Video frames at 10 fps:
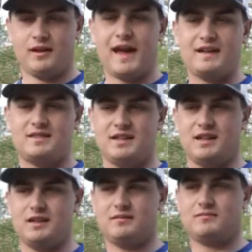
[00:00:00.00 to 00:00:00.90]

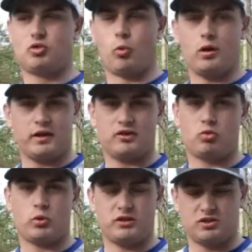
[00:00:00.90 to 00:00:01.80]
18, 20,
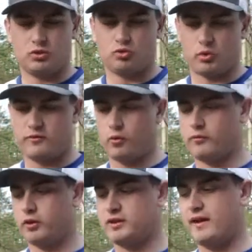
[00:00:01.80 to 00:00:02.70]
22,
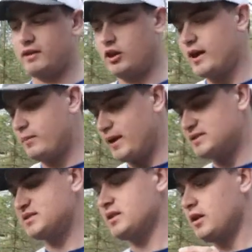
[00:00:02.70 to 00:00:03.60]
24 foot diving
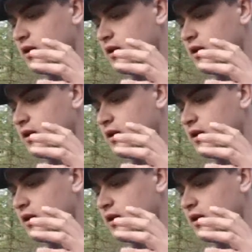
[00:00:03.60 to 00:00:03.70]
crankbaits.